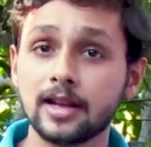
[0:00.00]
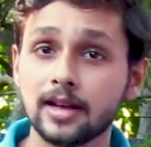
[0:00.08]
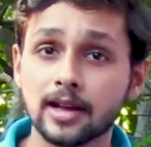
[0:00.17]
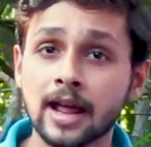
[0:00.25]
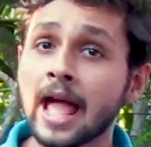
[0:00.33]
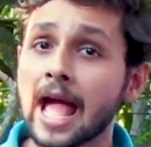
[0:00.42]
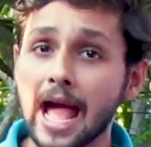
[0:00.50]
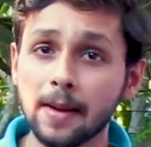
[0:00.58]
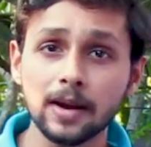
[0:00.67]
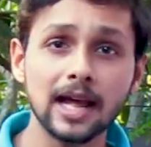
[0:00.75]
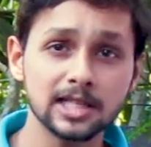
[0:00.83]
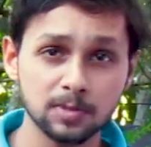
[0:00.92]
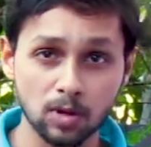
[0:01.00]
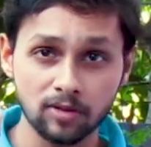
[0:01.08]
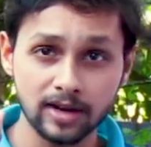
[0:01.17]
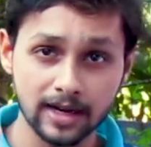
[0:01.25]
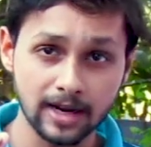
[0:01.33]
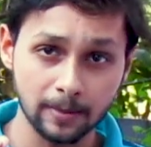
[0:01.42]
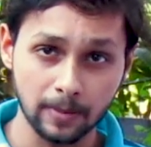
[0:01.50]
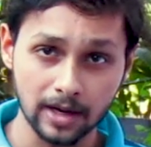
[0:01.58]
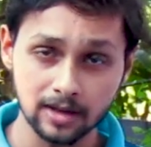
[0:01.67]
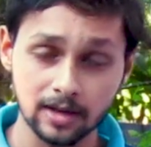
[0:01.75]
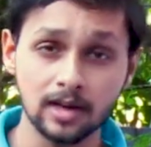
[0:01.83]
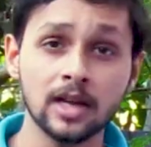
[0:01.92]
Here, Apple has provided a
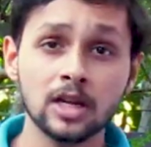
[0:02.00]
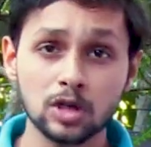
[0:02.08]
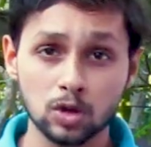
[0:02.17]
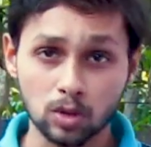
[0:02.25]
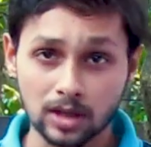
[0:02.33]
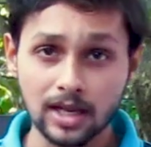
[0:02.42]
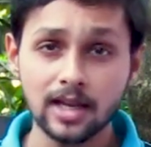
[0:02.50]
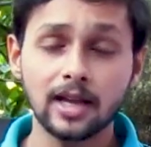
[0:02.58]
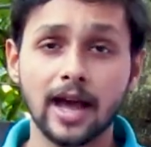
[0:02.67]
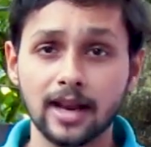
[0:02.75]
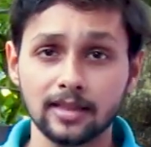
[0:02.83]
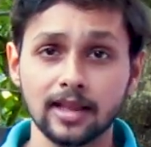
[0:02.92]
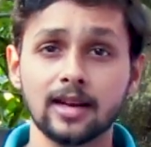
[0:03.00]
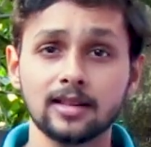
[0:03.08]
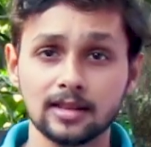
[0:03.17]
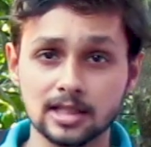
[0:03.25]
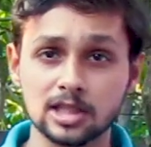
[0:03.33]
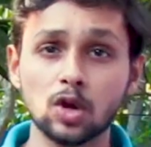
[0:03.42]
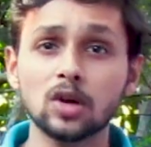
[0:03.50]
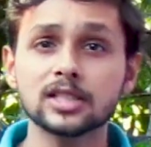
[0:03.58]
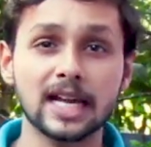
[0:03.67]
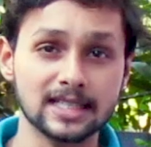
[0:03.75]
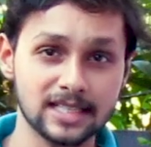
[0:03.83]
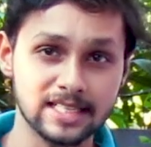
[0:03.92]
button to click and then this noise
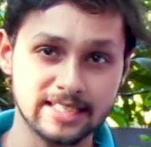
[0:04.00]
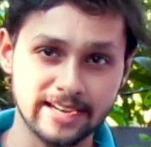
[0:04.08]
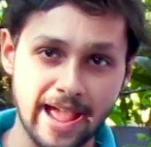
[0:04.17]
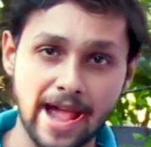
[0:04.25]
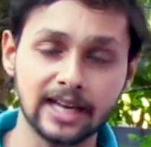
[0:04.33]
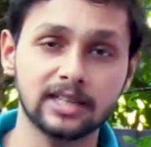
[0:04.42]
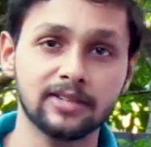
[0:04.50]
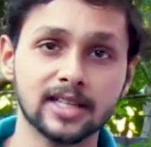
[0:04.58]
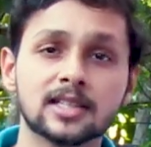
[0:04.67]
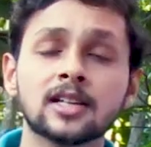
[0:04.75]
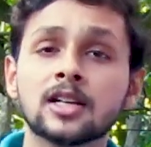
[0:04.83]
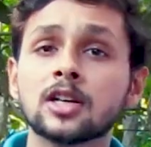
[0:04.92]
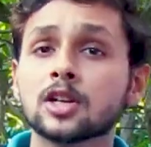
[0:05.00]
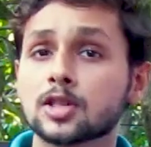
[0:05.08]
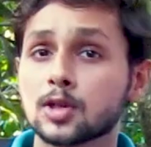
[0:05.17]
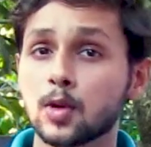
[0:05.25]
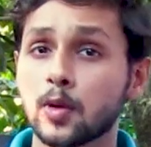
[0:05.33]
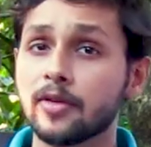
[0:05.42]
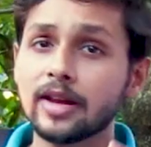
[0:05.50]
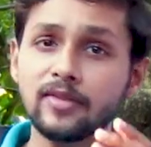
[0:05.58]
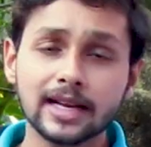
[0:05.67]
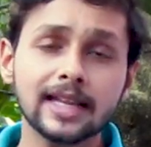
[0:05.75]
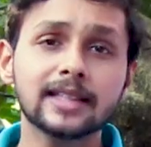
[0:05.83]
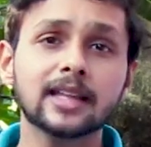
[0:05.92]
cancellation activates. So when
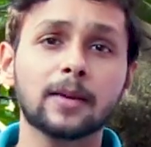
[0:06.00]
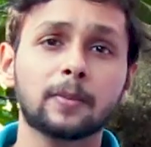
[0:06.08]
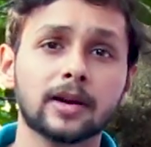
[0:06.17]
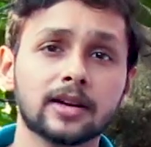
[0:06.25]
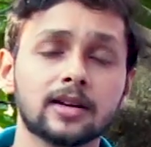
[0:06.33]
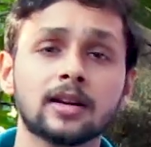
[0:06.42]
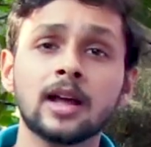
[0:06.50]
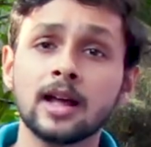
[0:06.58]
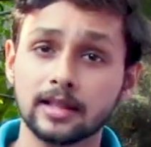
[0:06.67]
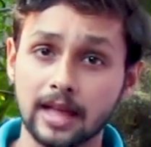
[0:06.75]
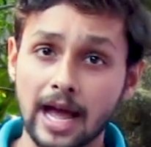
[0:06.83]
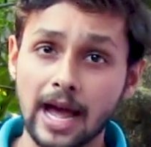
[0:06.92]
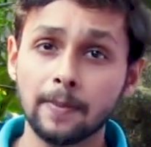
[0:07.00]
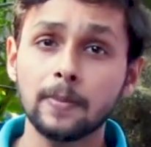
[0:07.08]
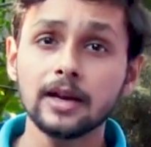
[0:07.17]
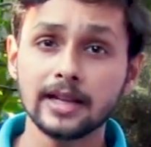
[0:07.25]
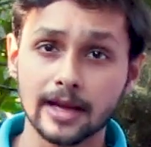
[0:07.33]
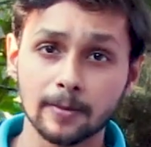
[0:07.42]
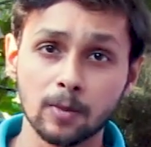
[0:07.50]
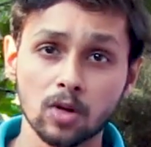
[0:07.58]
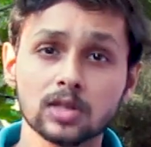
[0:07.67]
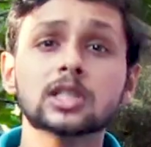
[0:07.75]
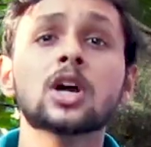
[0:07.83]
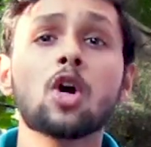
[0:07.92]
we click that button, the Apple
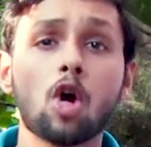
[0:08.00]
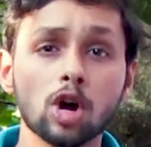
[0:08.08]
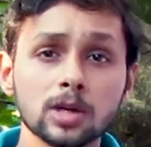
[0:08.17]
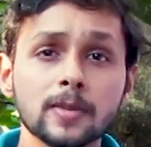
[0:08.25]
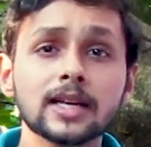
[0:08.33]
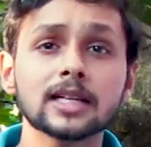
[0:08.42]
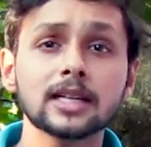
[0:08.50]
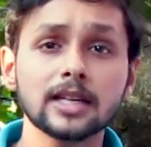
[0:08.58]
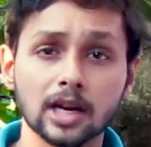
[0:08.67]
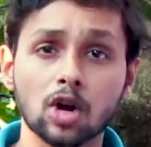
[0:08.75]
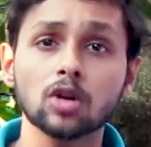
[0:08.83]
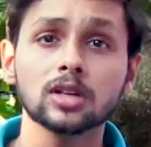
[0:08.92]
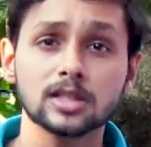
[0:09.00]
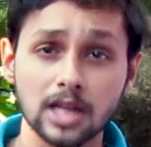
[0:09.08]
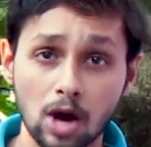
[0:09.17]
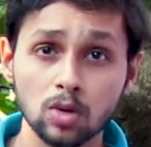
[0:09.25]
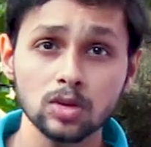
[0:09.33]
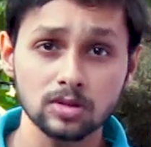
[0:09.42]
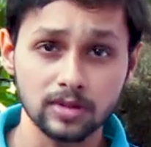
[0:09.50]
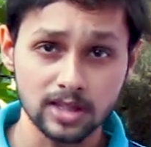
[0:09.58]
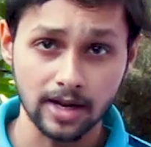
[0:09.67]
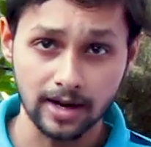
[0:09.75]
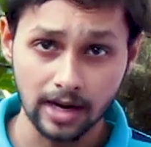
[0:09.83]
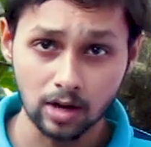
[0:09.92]
AirPods automatically record the sounds
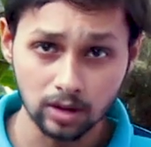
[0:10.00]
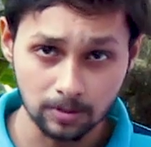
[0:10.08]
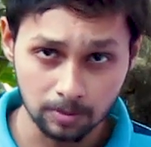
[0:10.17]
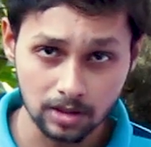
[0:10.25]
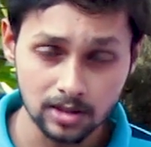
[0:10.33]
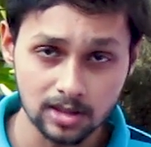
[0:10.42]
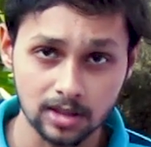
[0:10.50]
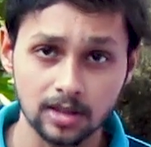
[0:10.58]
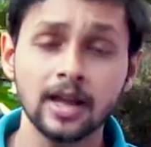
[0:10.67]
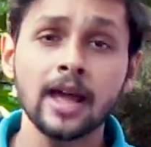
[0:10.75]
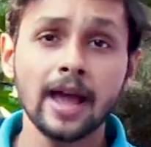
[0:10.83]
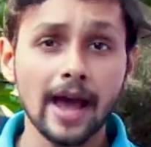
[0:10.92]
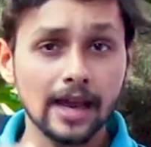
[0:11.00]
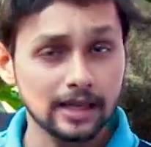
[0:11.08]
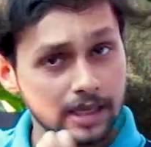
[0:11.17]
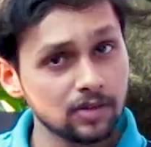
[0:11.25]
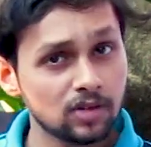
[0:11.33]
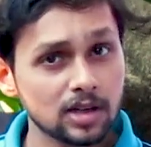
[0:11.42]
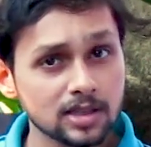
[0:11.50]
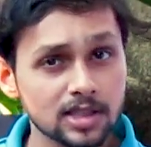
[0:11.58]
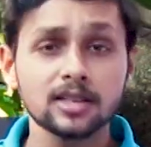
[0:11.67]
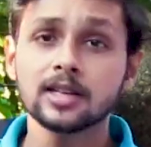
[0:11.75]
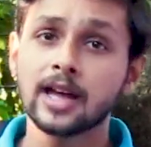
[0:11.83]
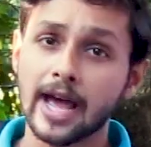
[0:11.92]
which are around the person and inverts
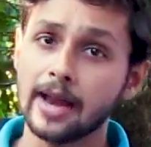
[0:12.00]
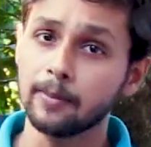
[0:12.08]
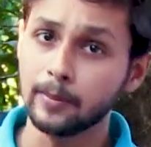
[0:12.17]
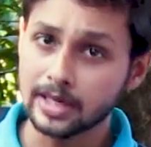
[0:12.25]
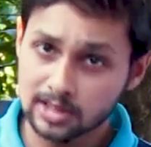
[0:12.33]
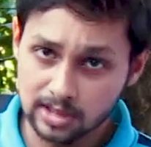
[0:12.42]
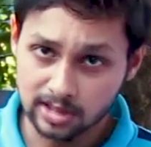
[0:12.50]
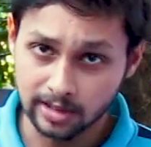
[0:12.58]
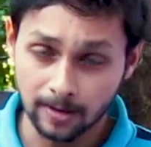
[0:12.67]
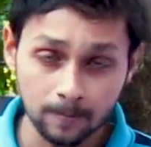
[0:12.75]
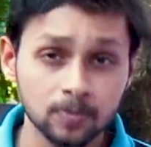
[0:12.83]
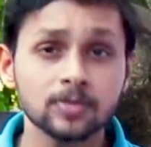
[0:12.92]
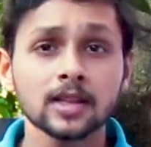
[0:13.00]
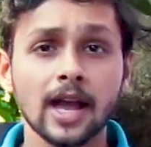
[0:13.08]
it and mixes it up.